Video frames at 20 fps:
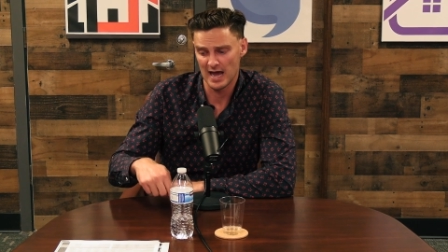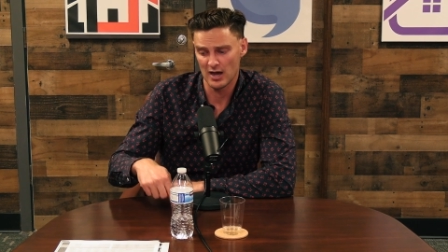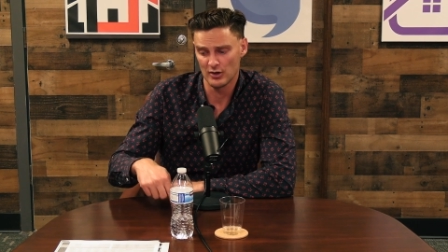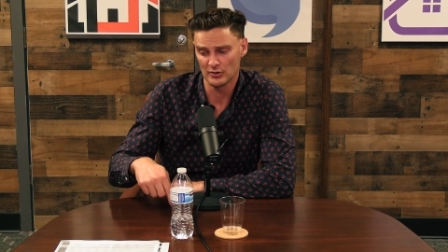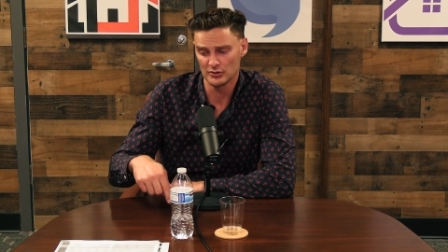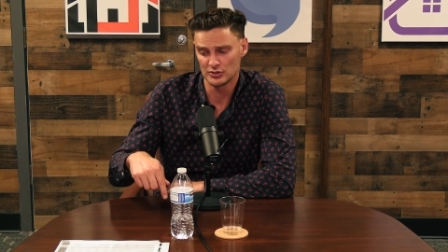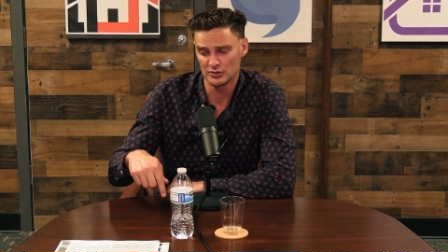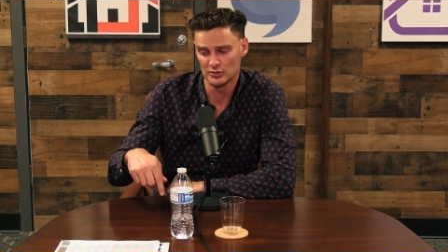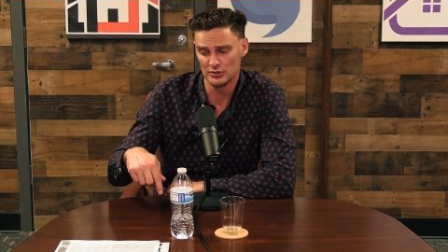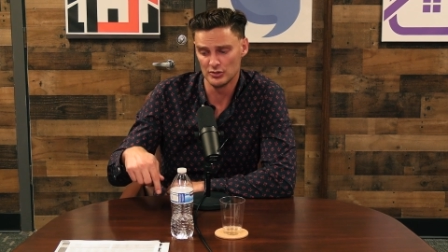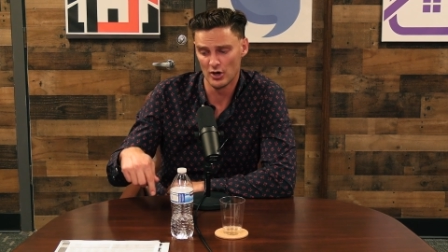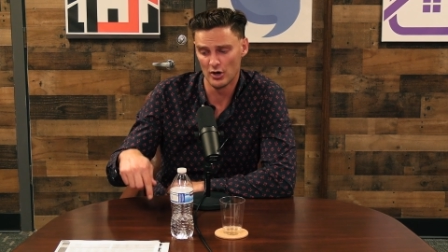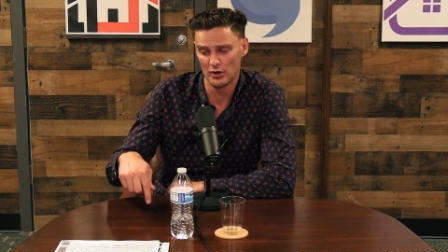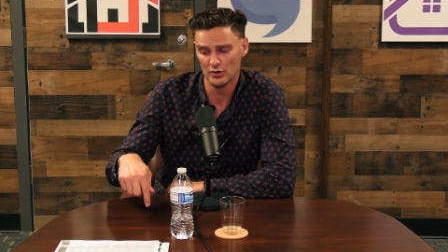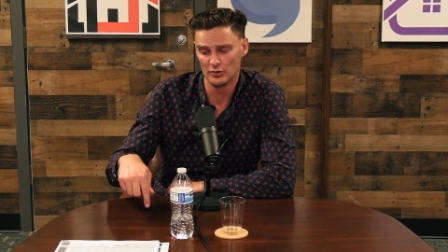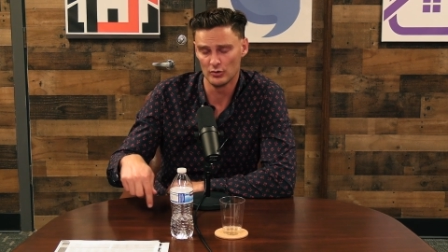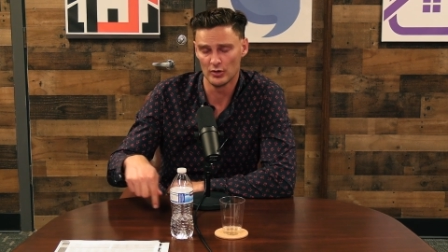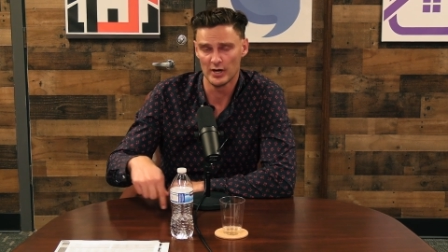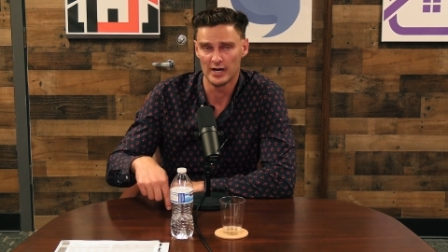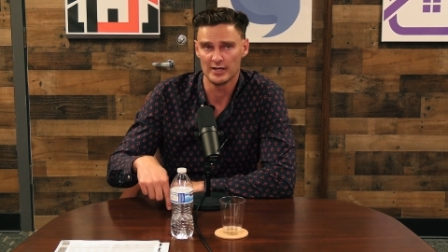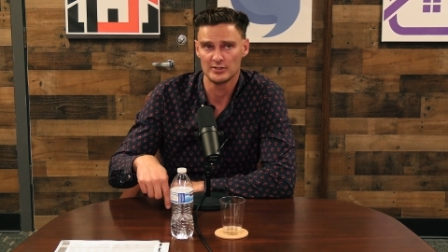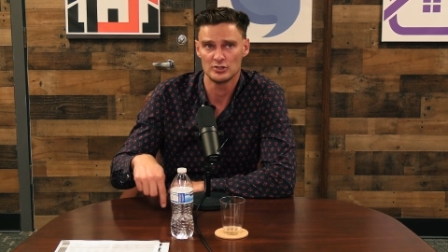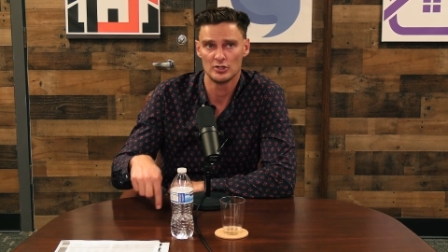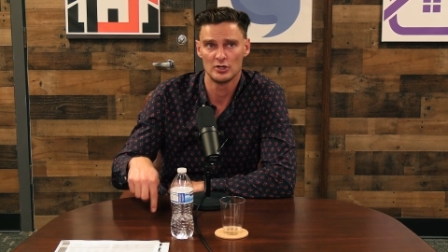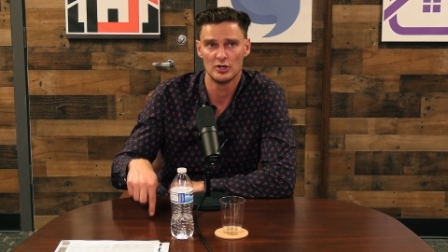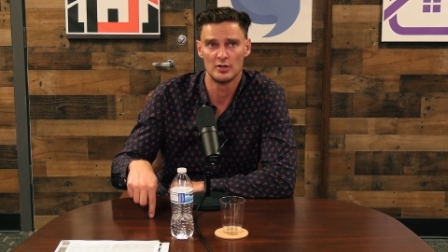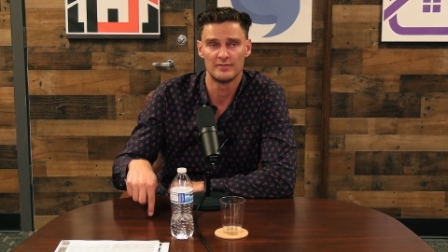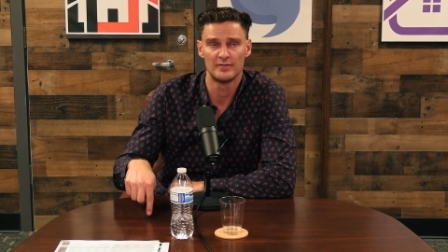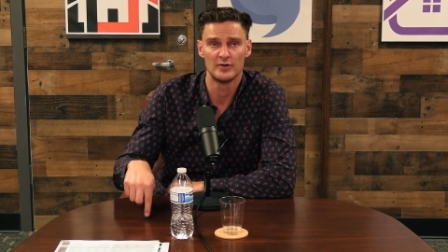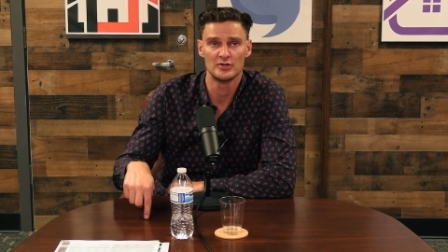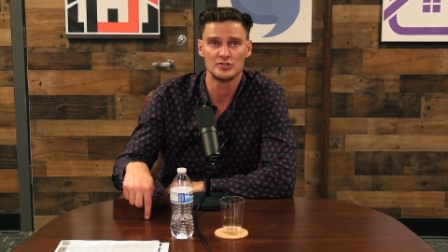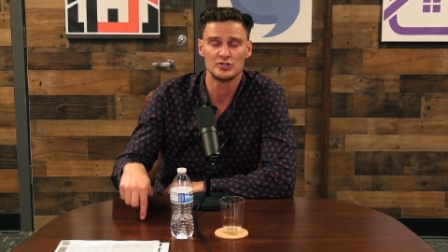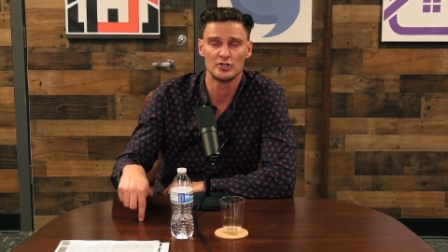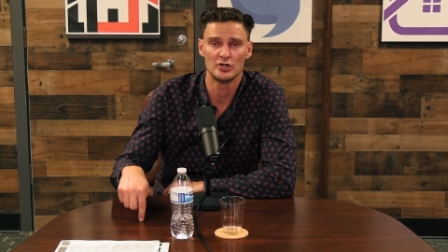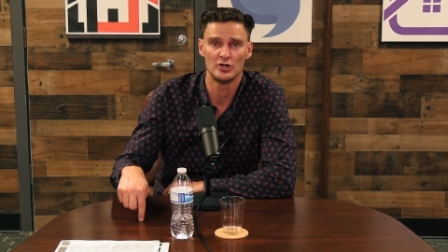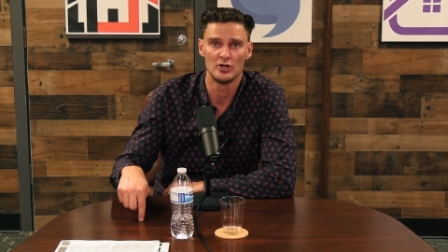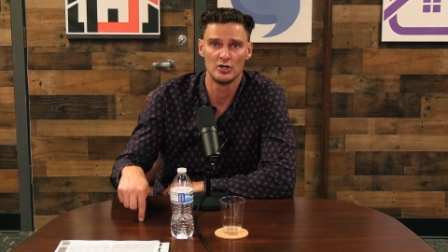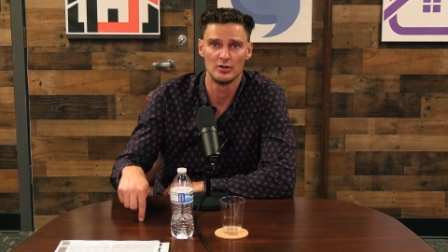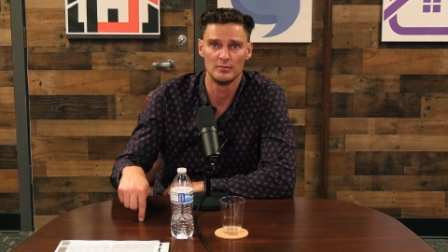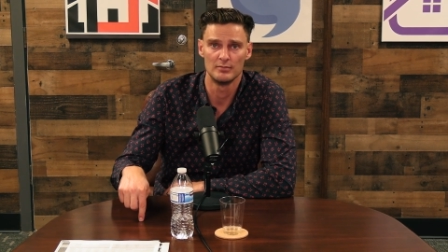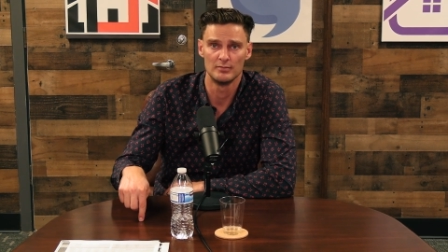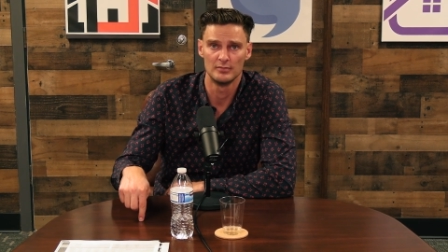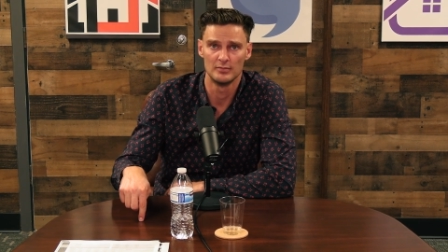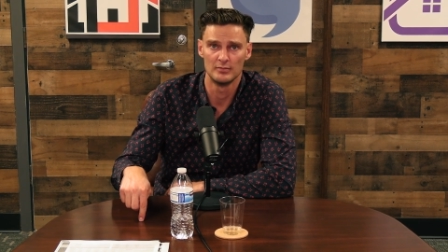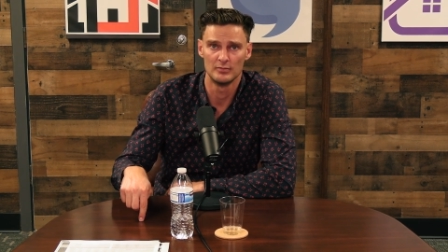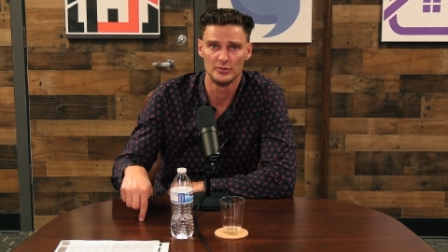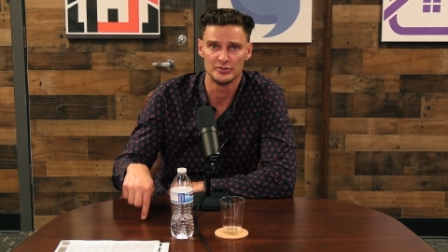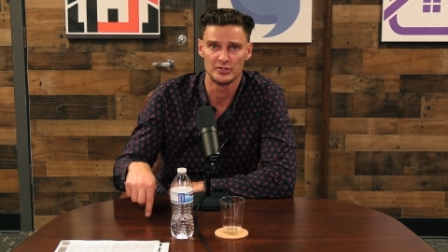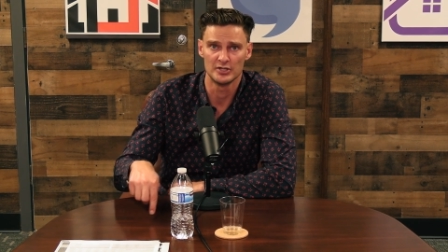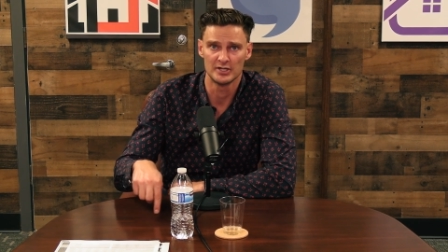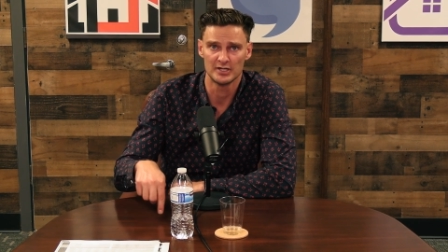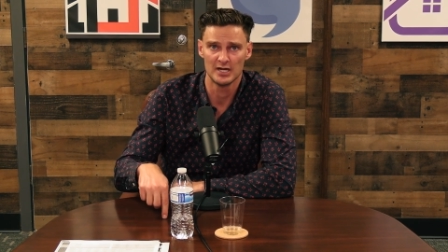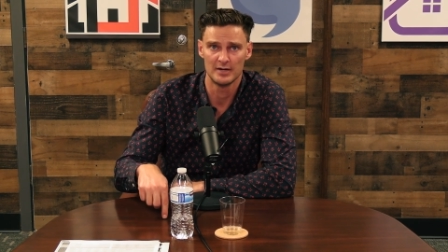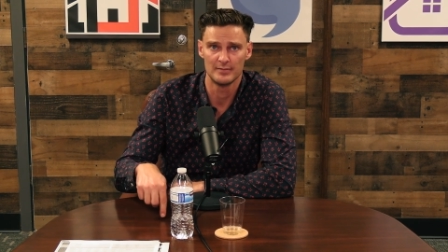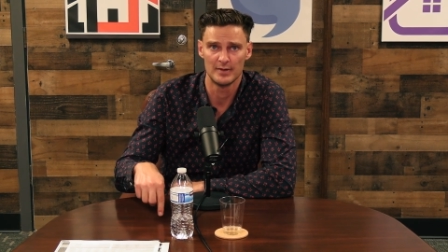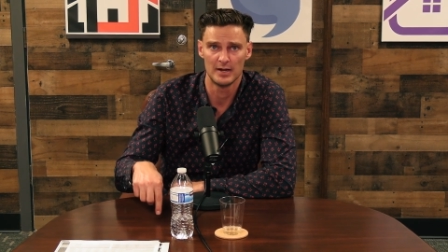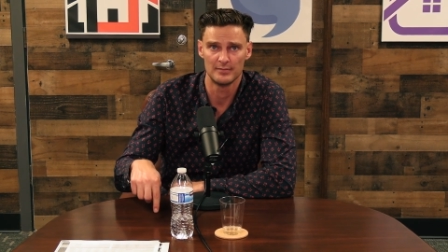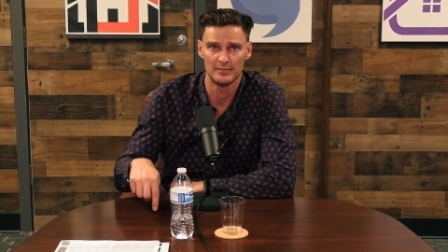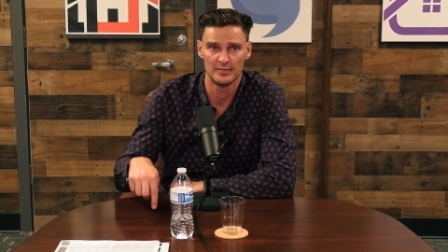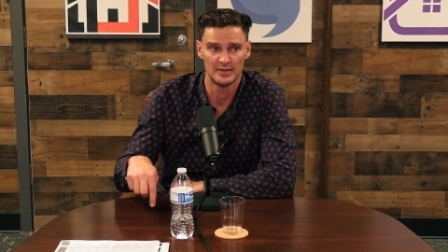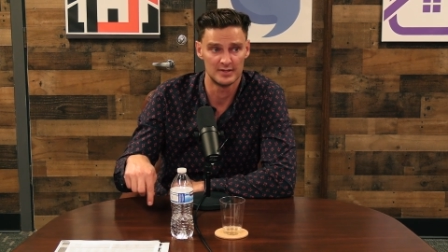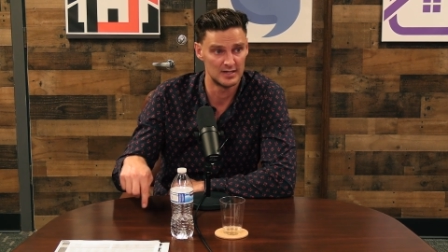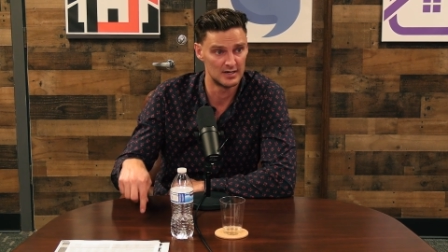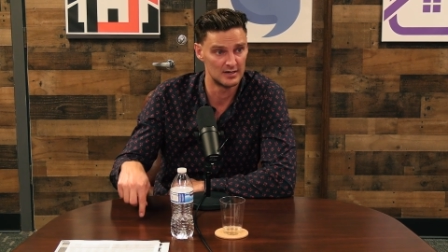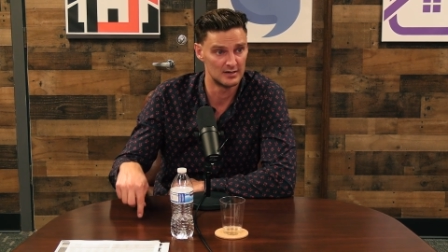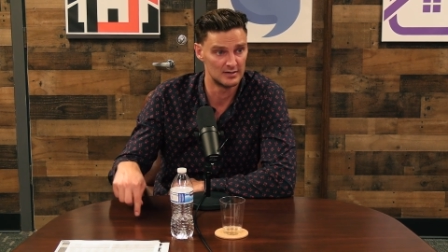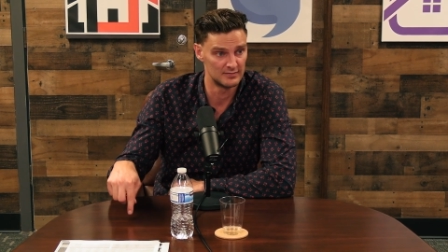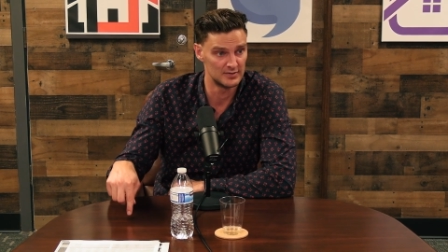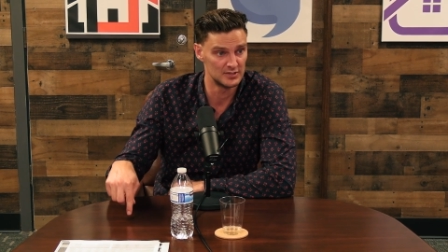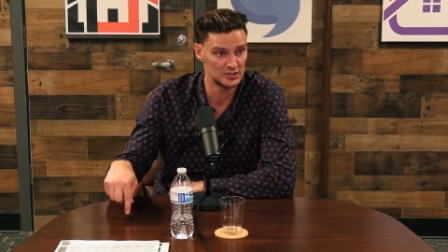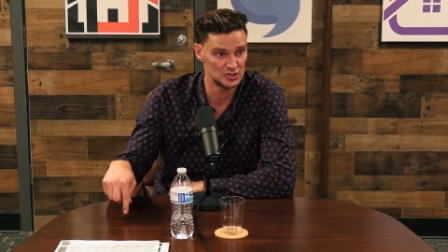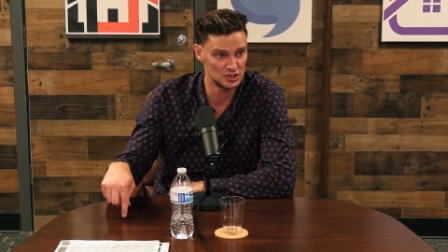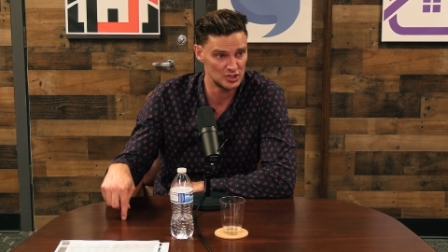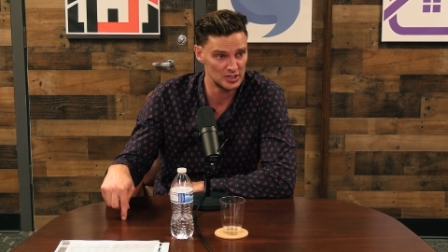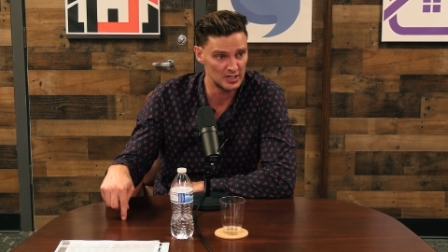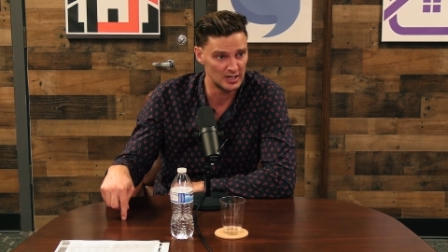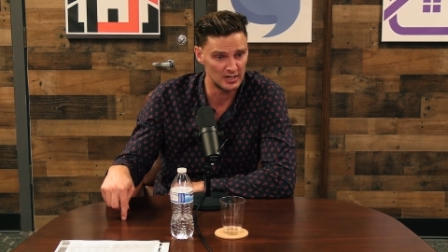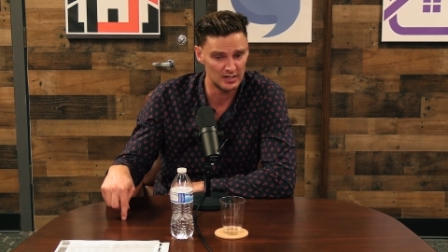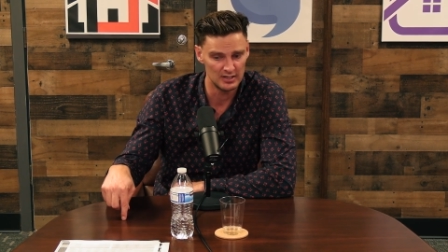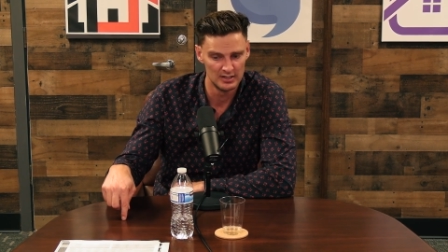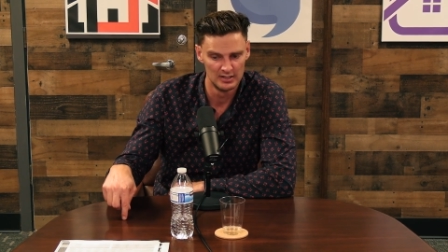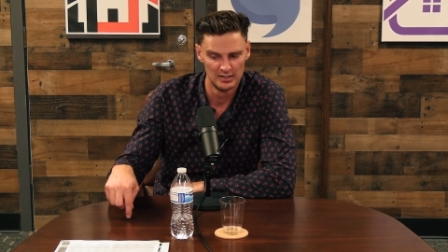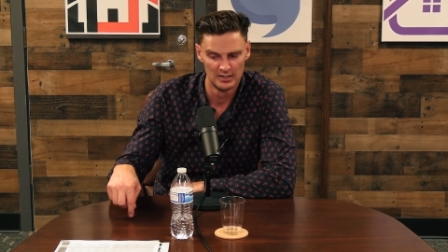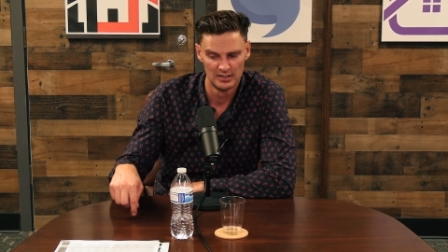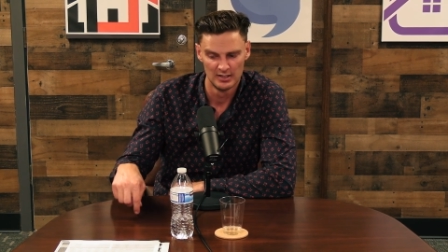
our note or our term, first term was going to come up at the end of this year.